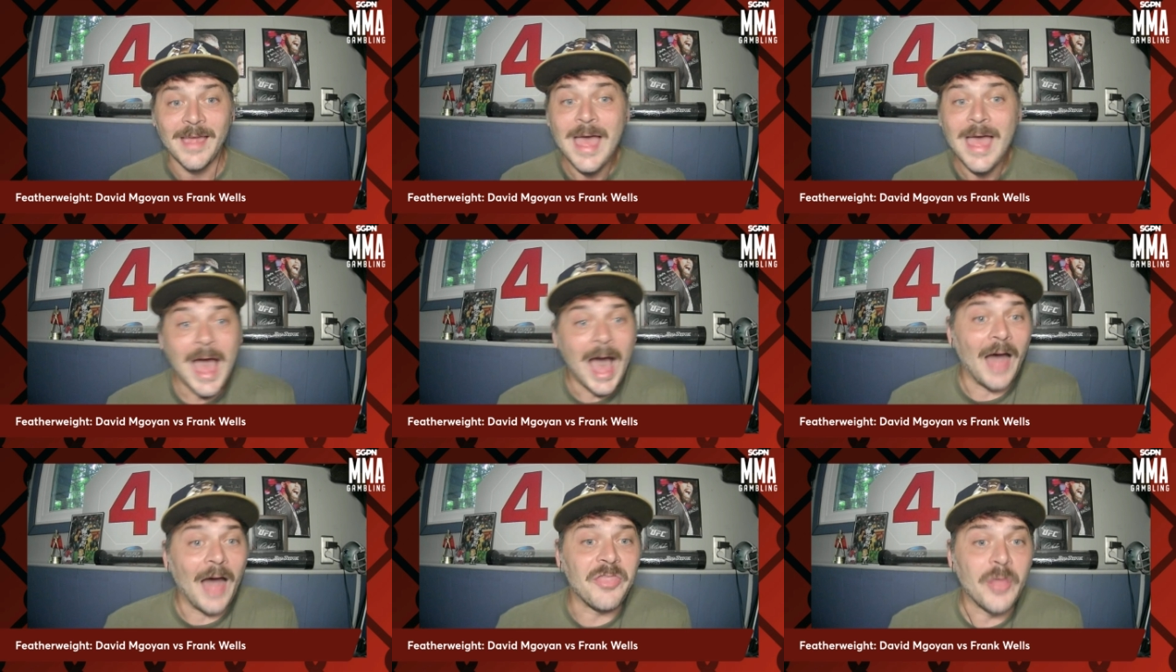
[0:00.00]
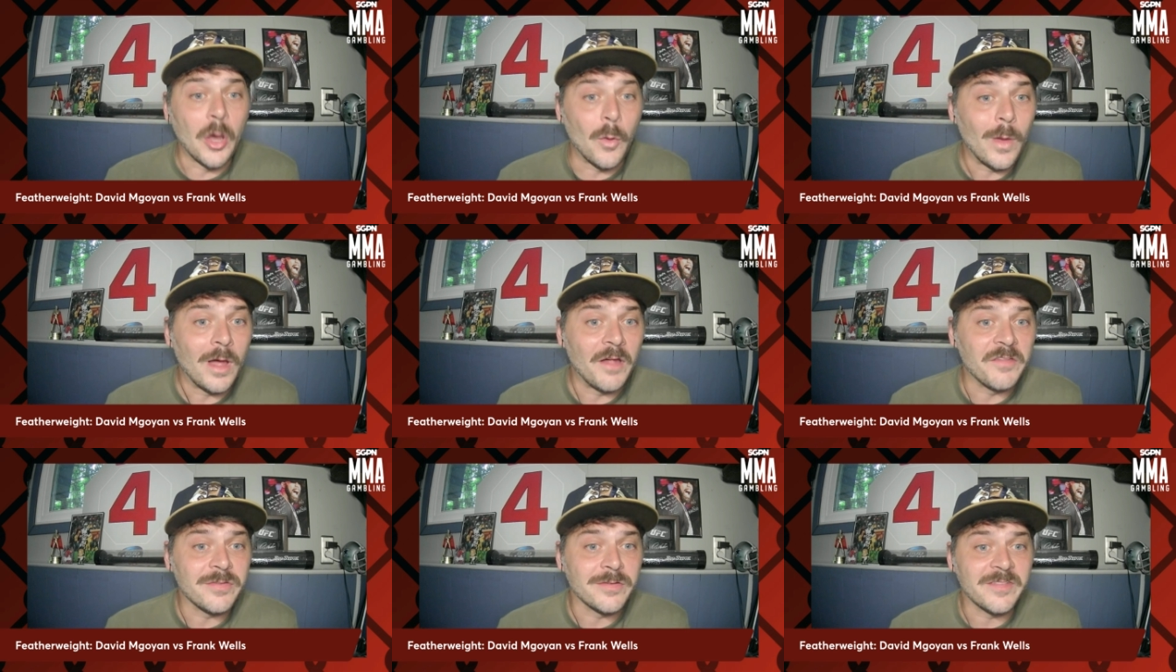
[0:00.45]
I thought
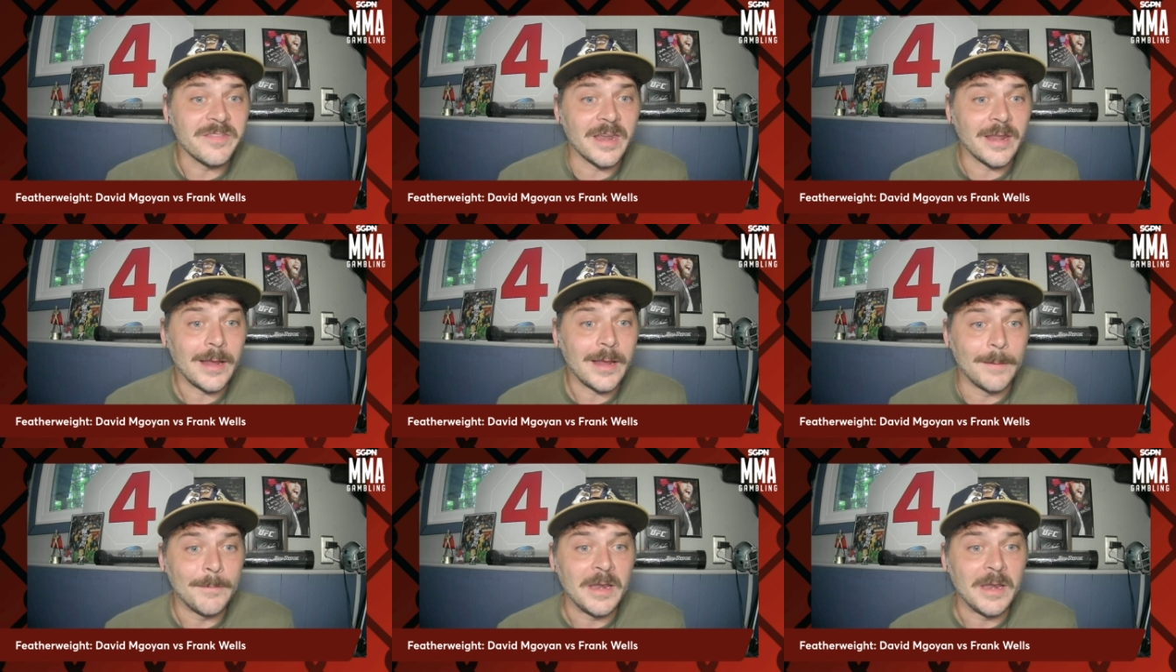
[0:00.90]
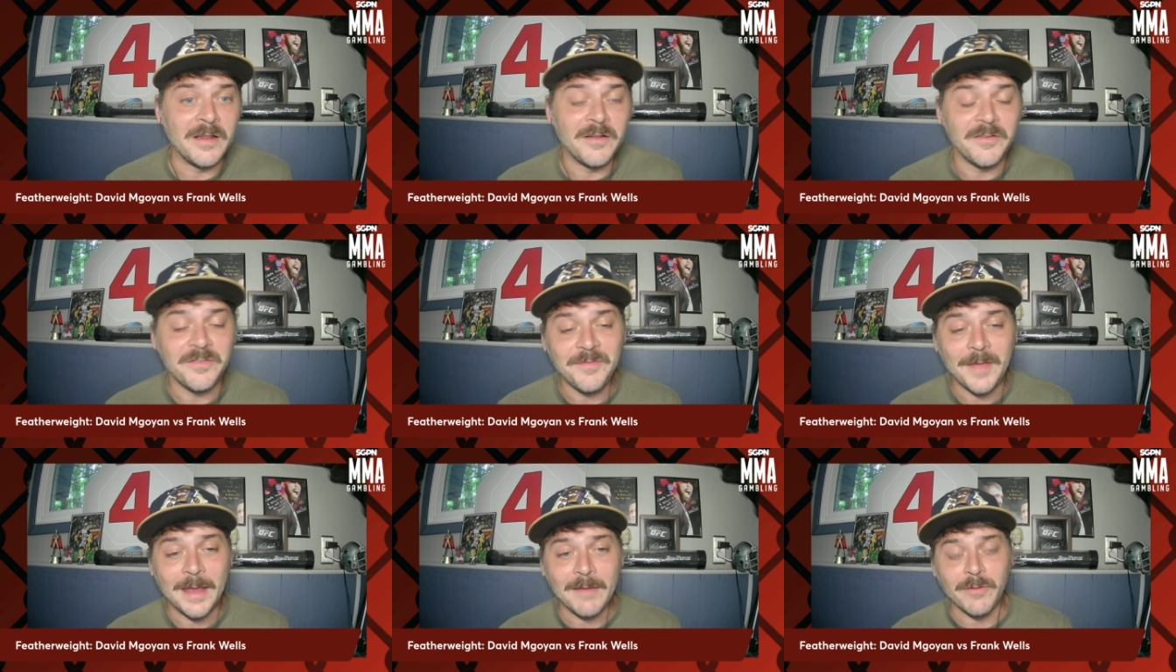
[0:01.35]
Wells was going to come in as a
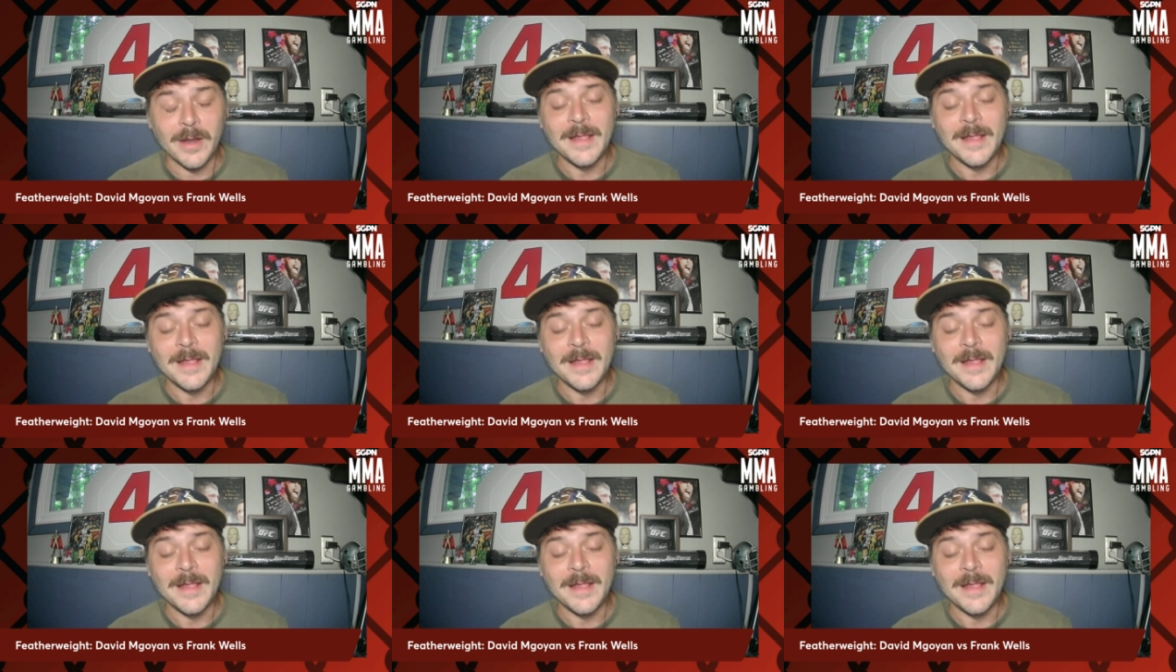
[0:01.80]
favorite.